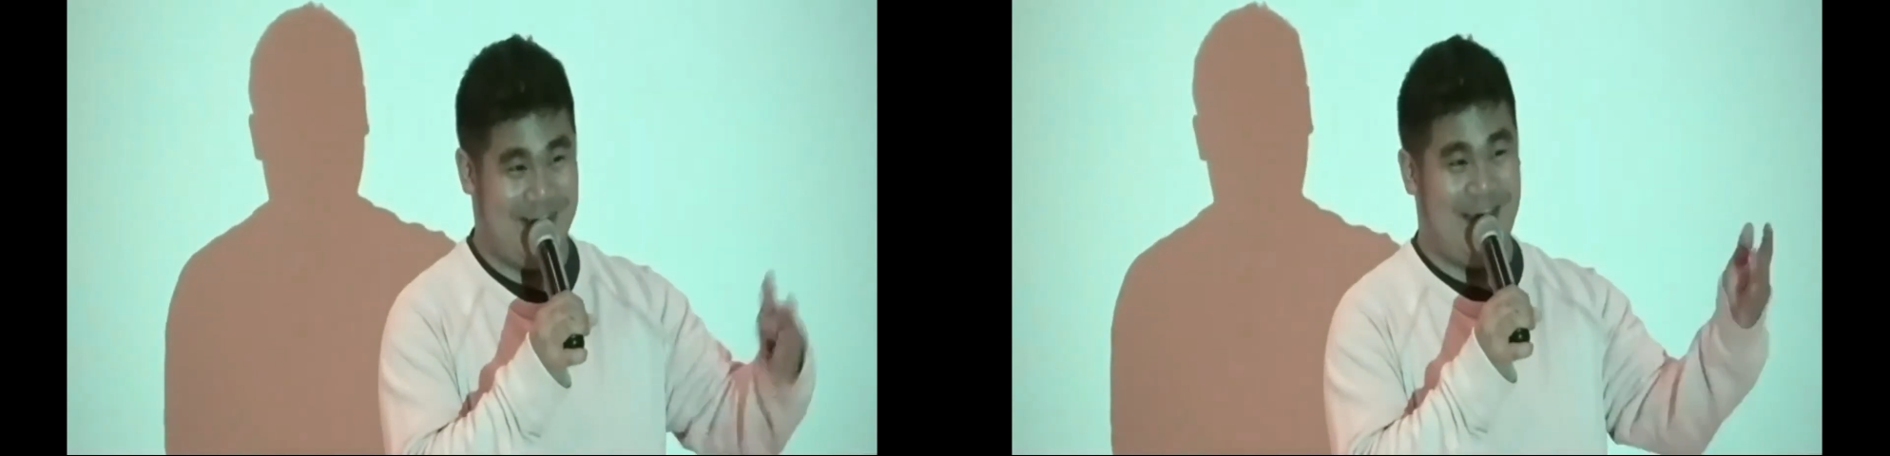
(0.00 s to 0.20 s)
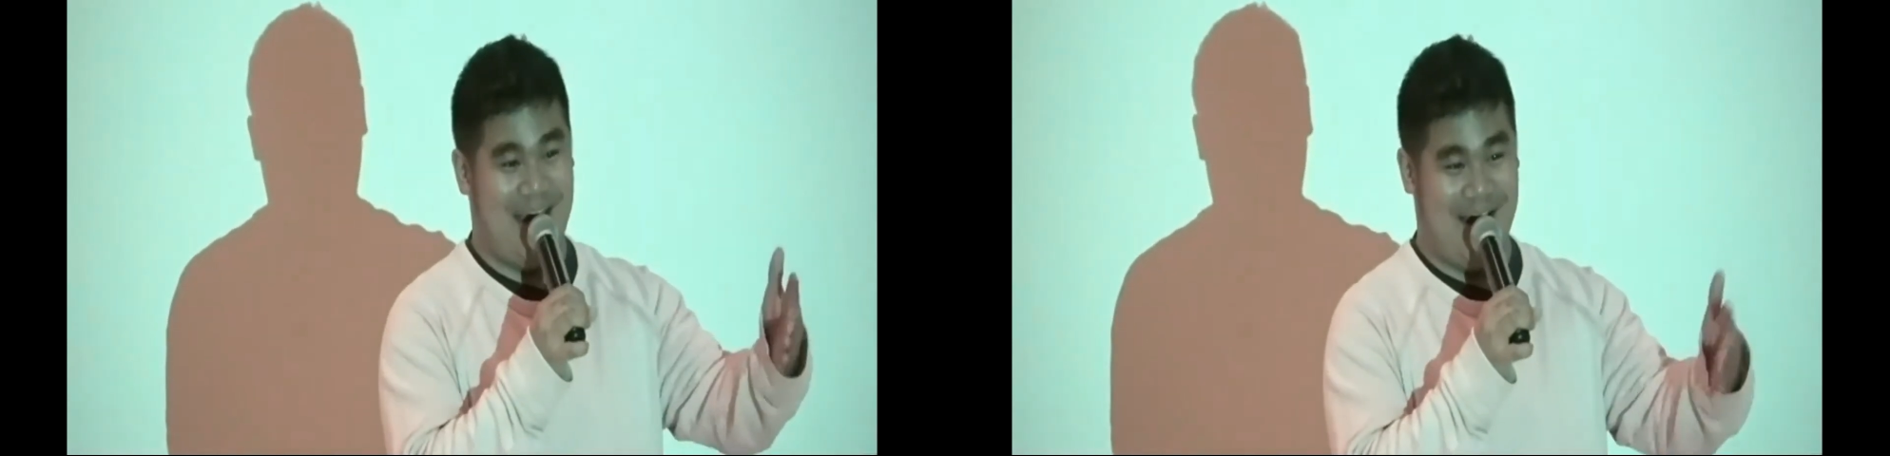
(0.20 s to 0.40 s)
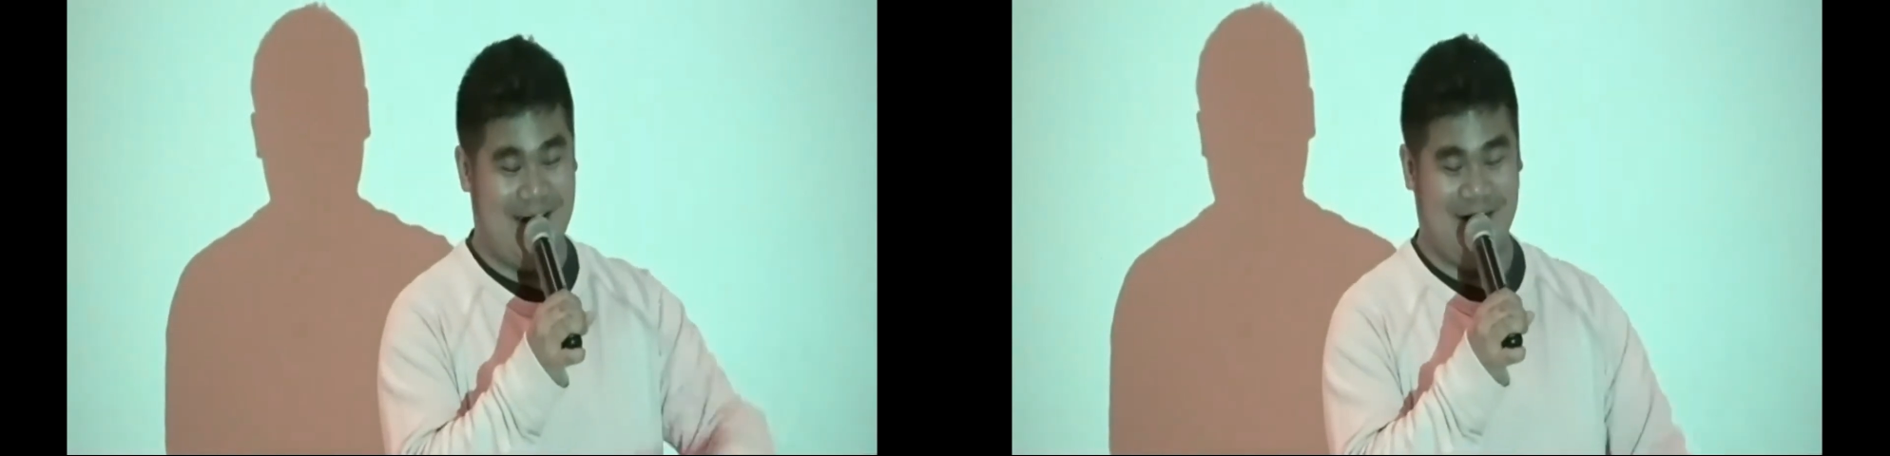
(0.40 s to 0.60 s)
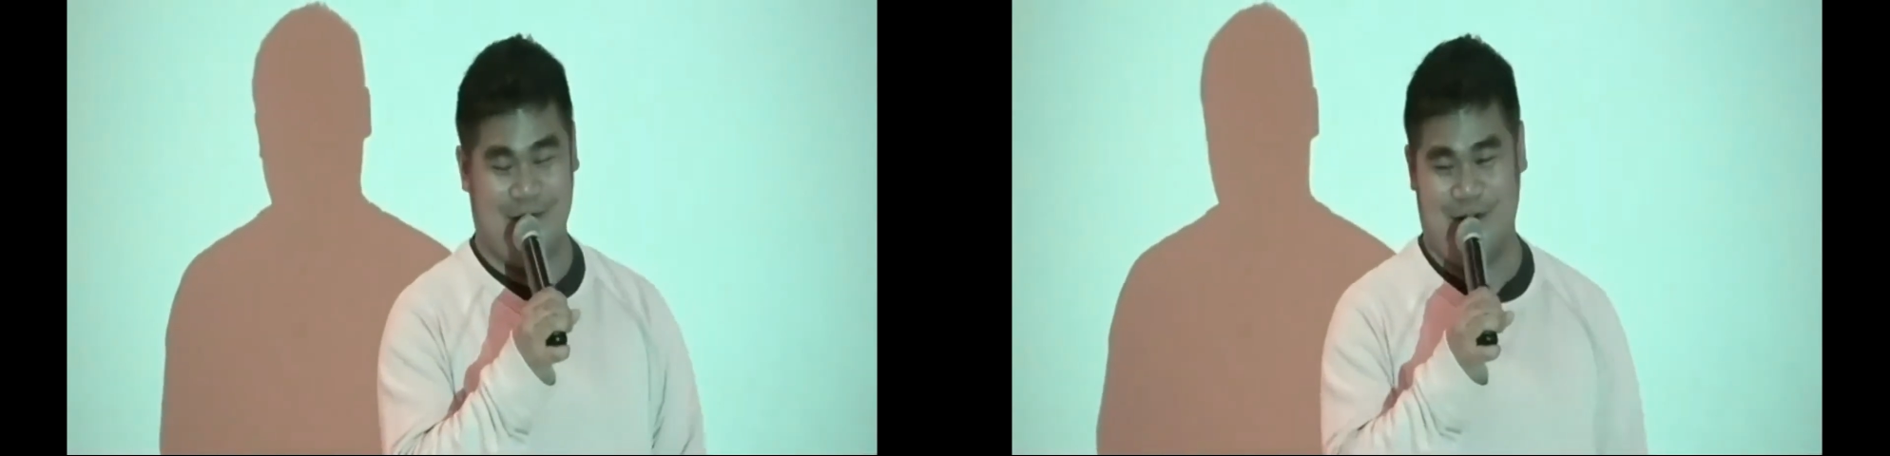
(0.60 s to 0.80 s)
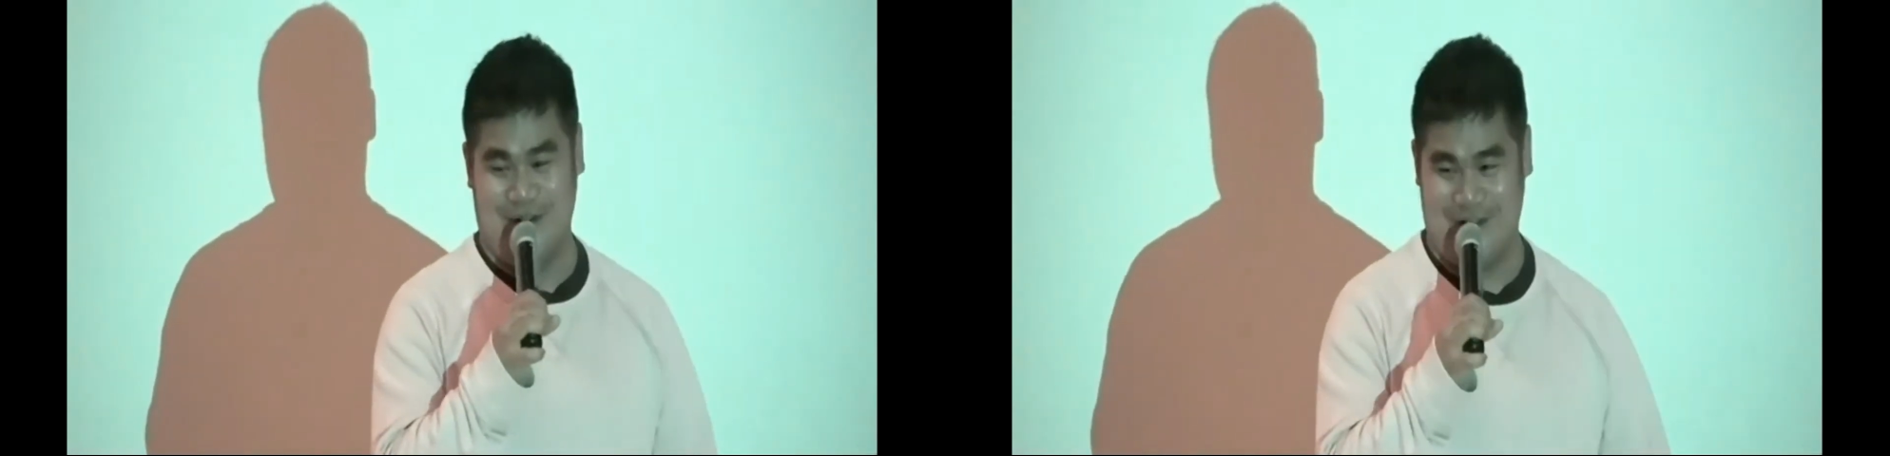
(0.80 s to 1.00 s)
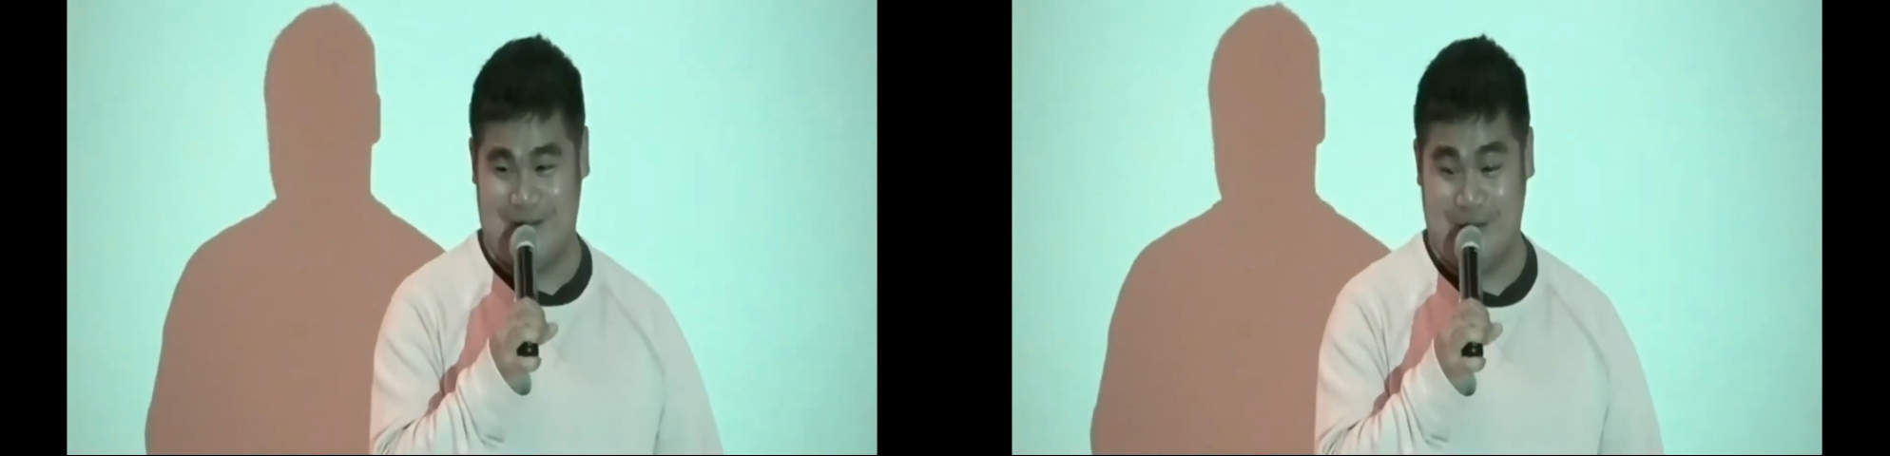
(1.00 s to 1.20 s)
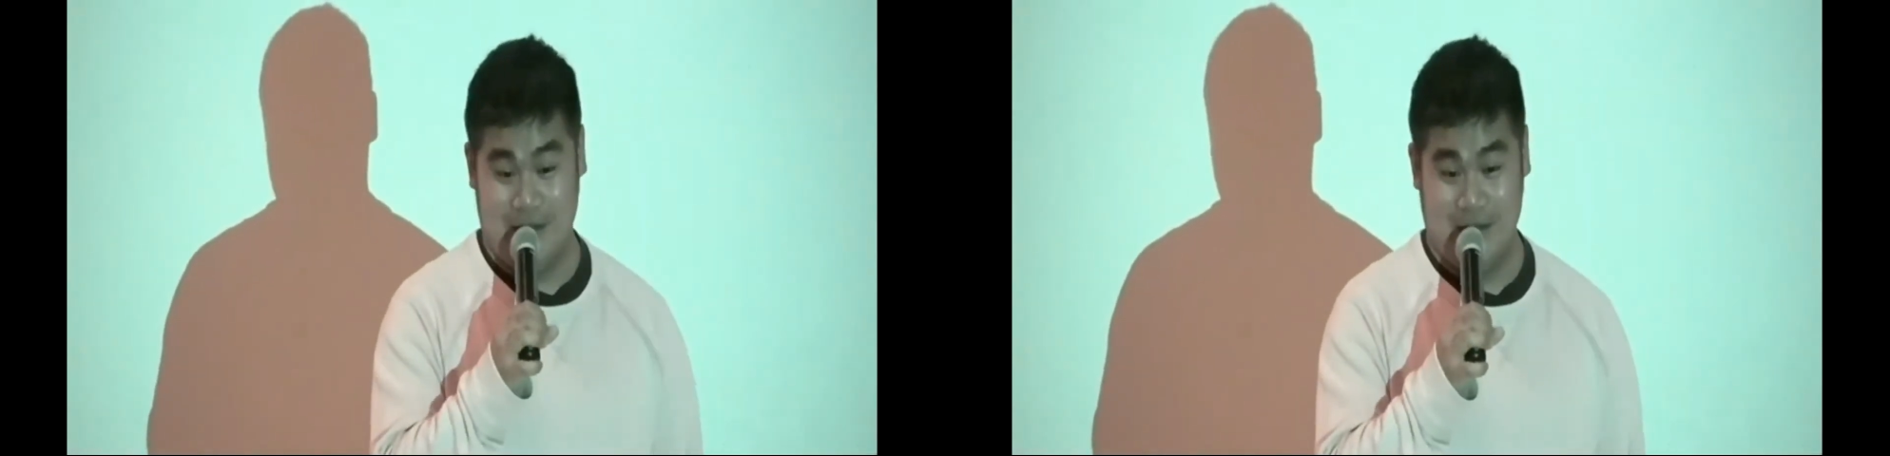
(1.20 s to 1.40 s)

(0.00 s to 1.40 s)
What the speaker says: thought at the rehearsal.